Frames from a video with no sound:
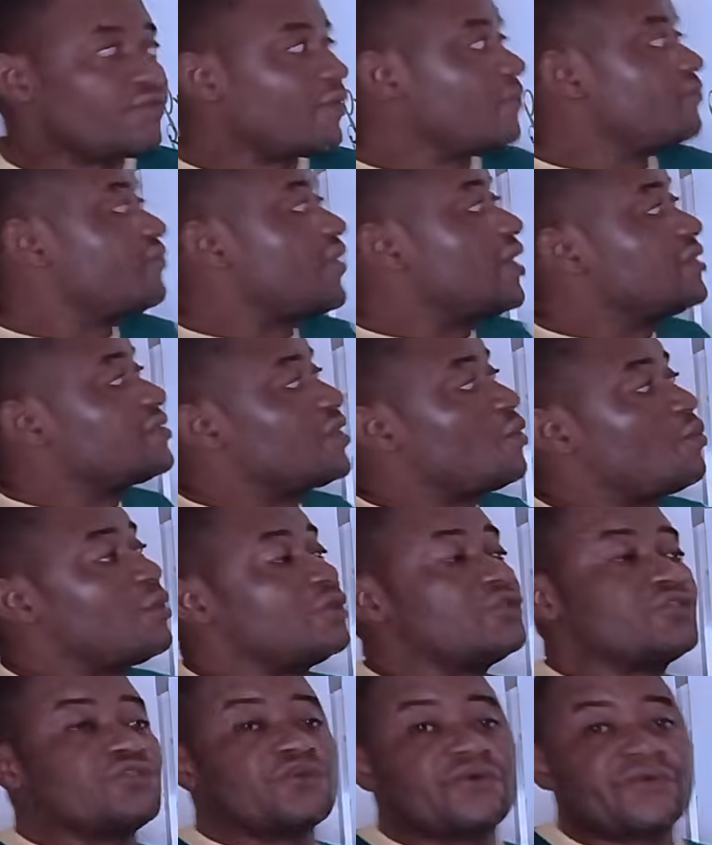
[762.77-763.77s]
From Van der
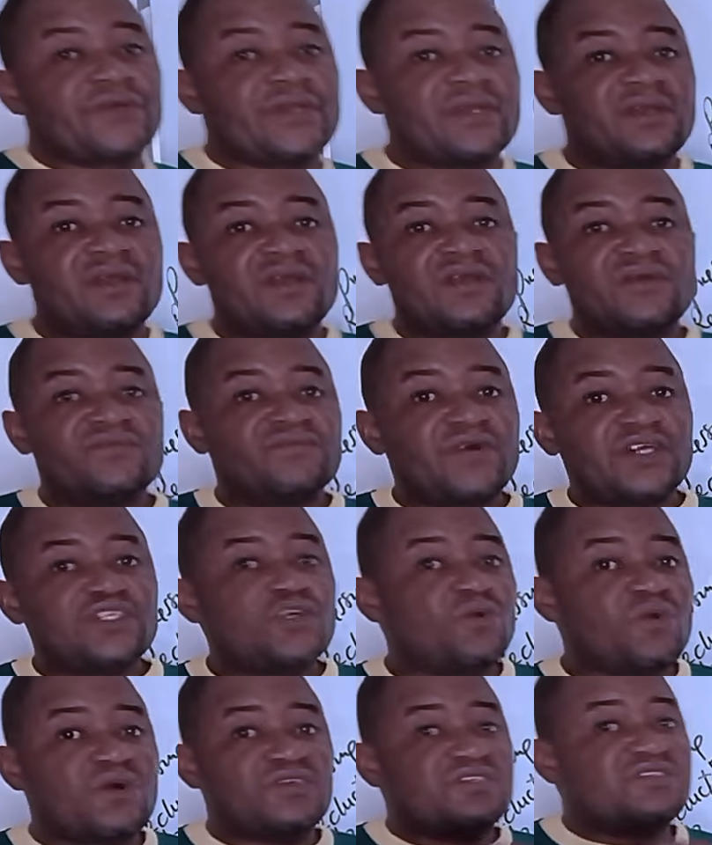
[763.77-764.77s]

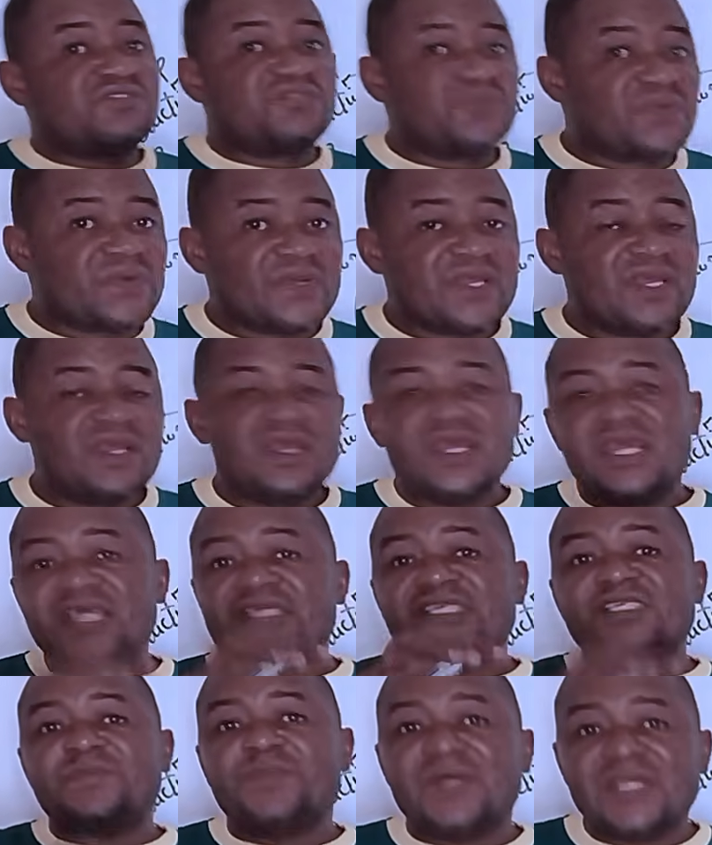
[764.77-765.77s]
Waals theory, it
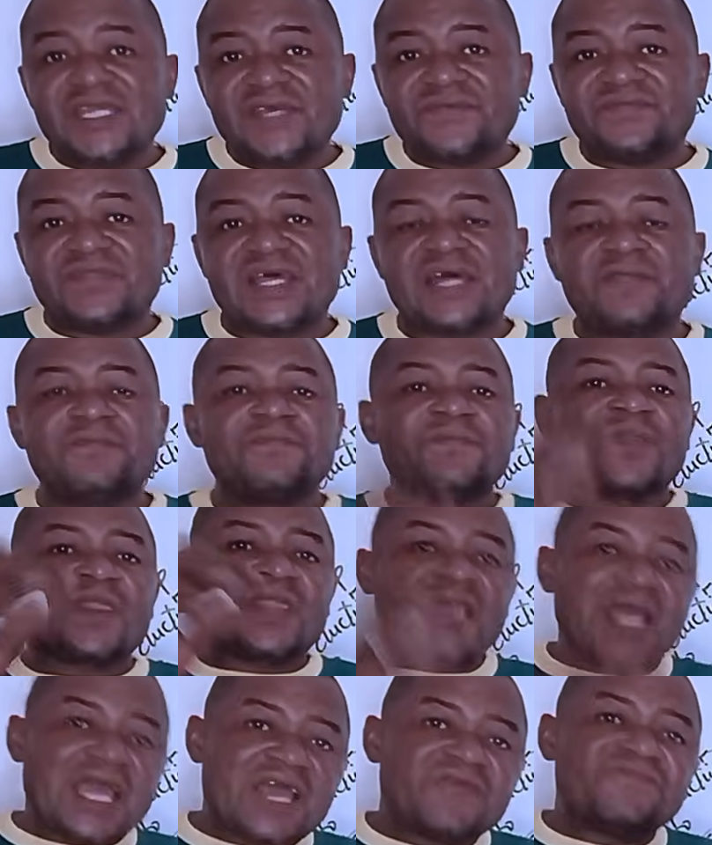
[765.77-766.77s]
is believed that
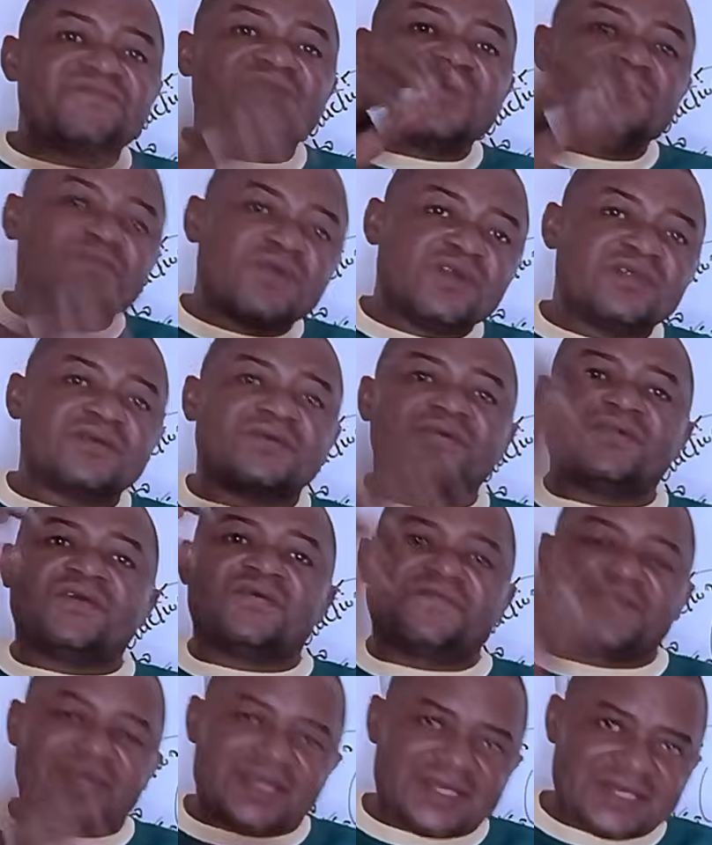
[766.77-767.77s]
every molecule
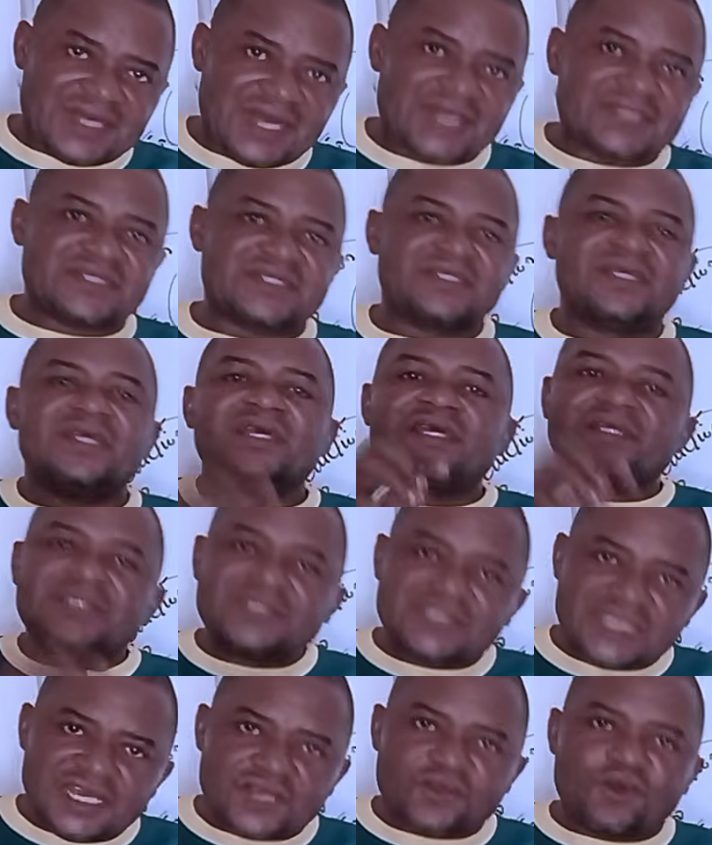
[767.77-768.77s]
of a gas
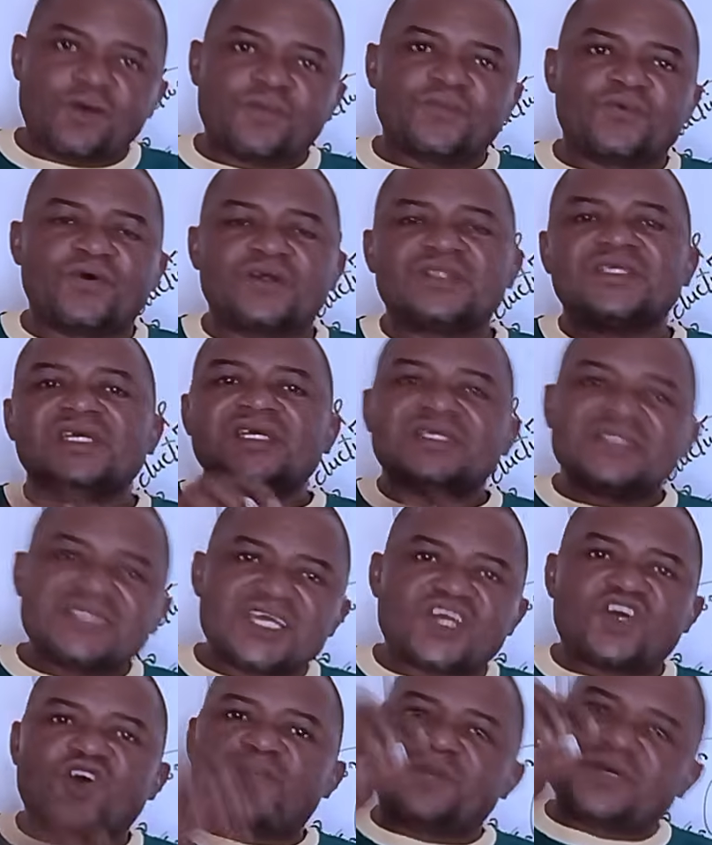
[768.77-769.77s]
take
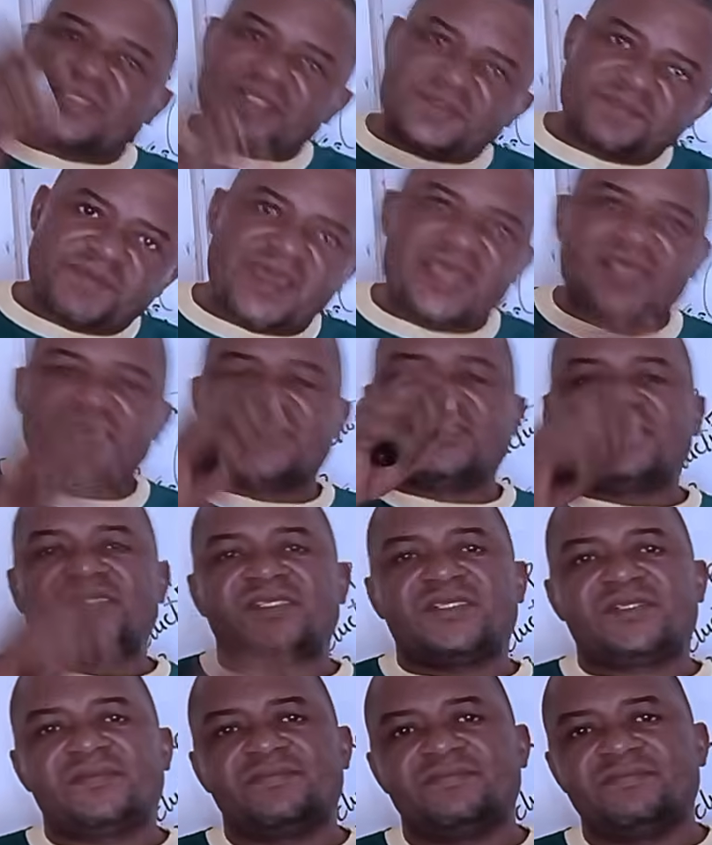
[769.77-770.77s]
up a
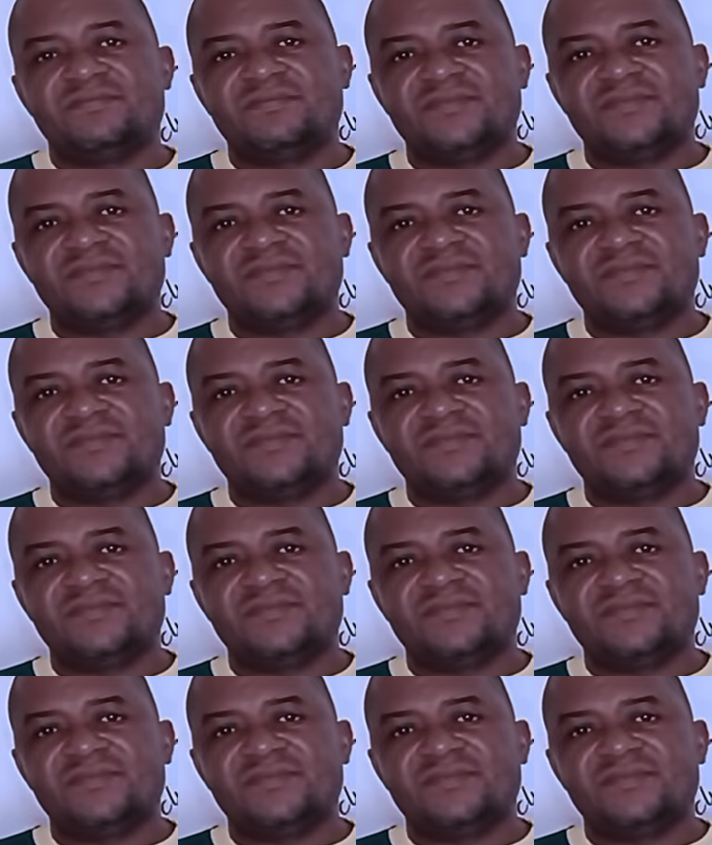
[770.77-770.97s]
space,